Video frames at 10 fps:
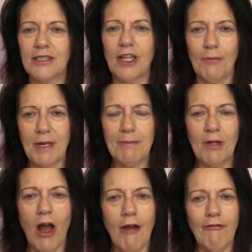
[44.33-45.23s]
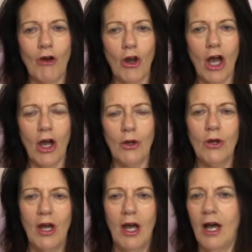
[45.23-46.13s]
people that I follow,
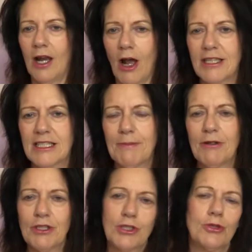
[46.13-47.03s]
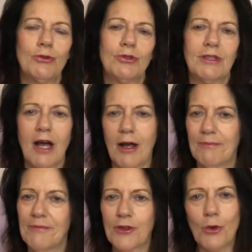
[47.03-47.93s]
like spiritual
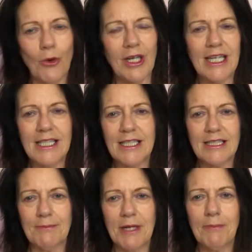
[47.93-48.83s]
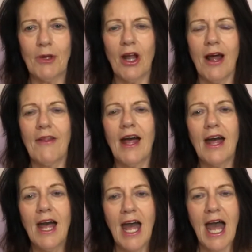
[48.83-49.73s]
thought leaders and people like
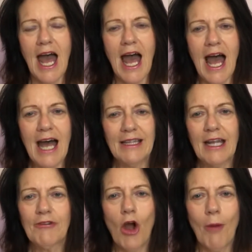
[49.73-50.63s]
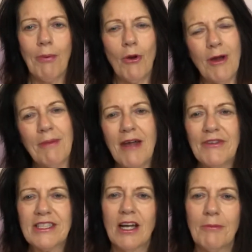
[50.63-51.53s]
that. And they've got a point, but
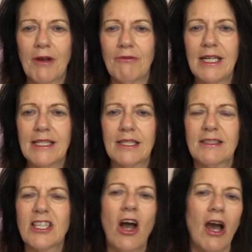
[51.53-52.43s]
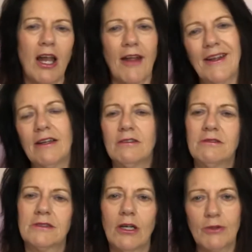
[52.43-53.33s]
every time I read the title I think,
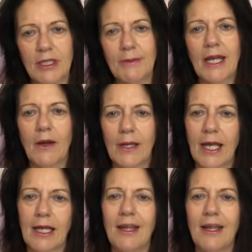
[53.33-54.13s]
oh God, here we go again.